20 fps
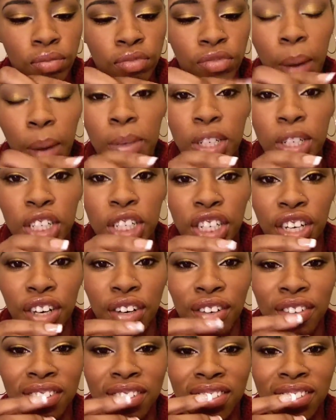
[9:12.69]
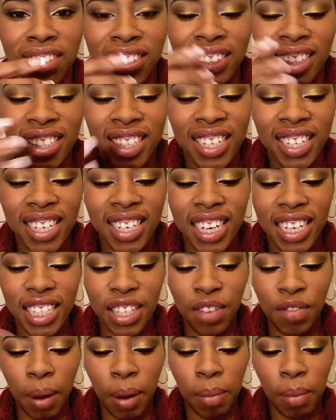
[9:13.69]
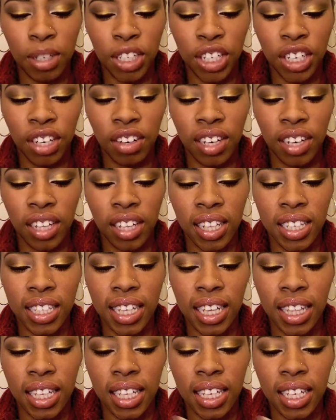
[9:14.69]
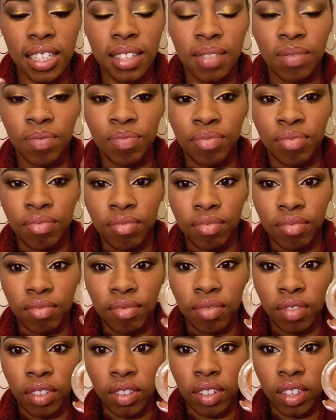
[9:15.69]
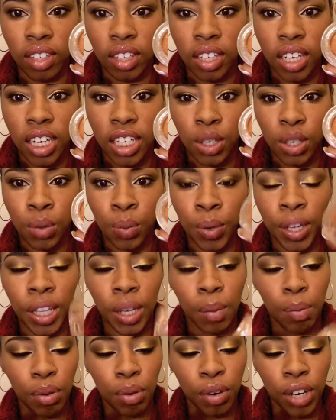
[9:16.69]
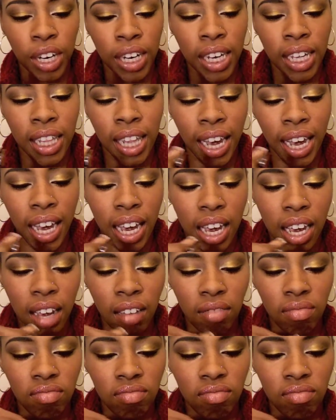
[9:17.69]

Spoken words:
Frappuccino. It's in Frappuccino. It looks like this. It's a really pretty, like,